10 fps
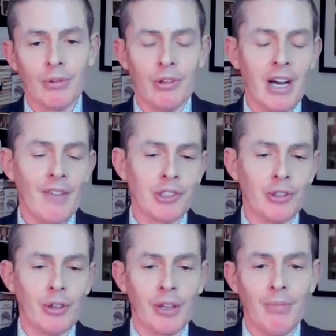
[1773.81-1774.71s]
Well,
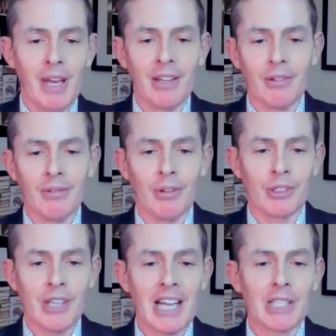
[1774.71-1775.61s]
obviously you can make
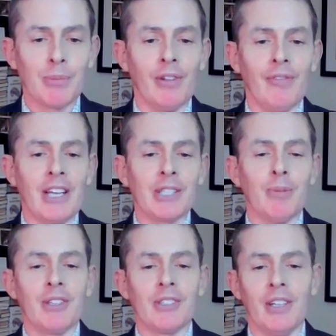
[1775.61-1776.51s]
those taxable investments.